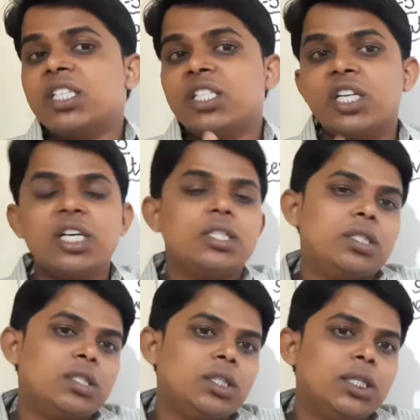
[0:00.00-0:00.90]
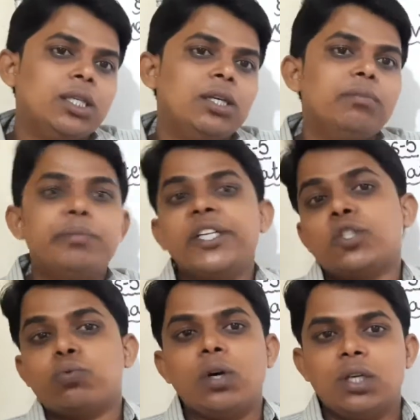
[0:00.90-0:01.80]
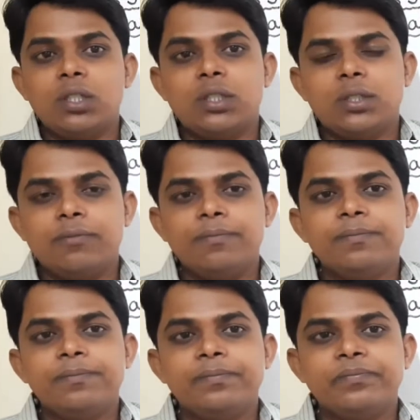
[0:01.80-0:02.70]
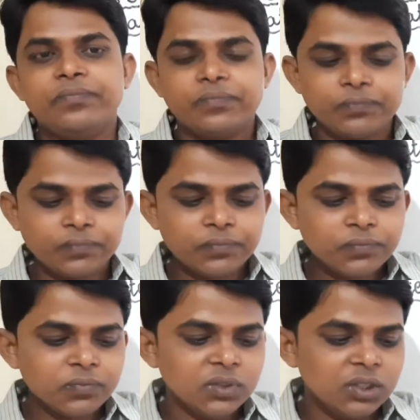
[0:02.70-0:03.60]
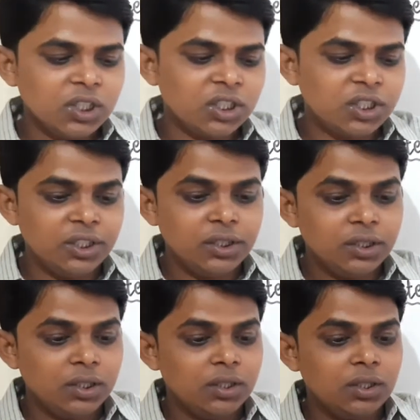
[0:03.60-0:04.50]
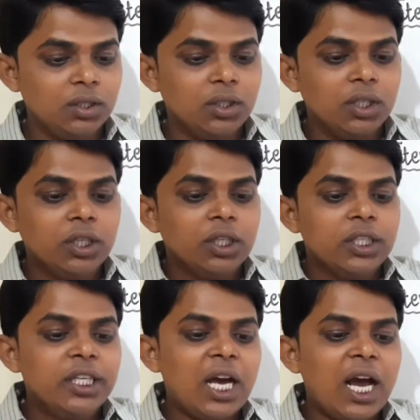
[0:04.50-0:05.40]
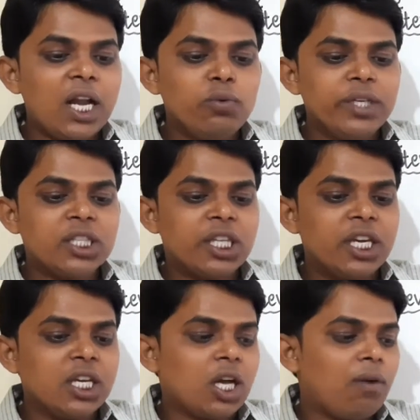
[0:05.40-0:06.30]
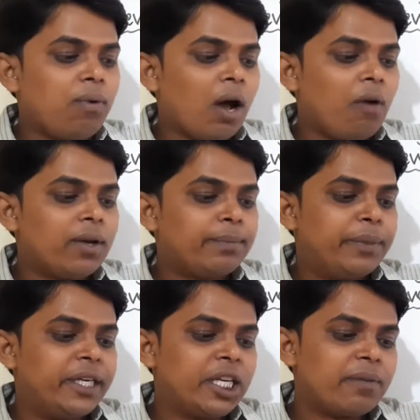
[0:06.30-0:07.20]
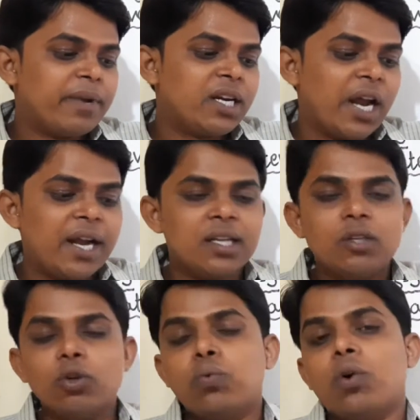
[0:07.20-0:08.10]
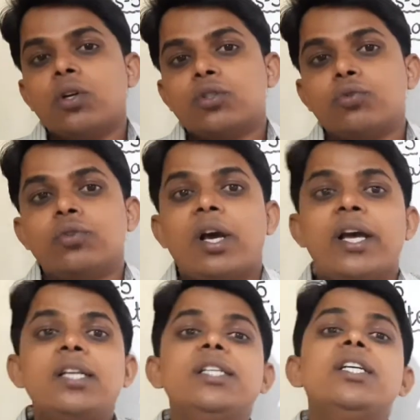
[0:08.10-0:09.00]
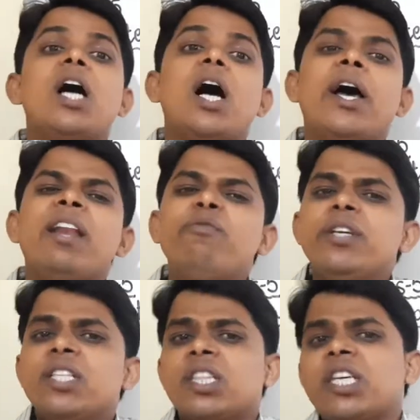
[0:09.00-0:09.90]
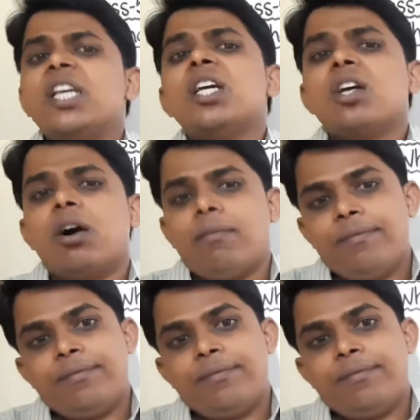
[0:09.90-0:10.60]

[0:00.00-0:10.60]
does best for us. Just see. He always think of our betterment and good fortune. And He always think of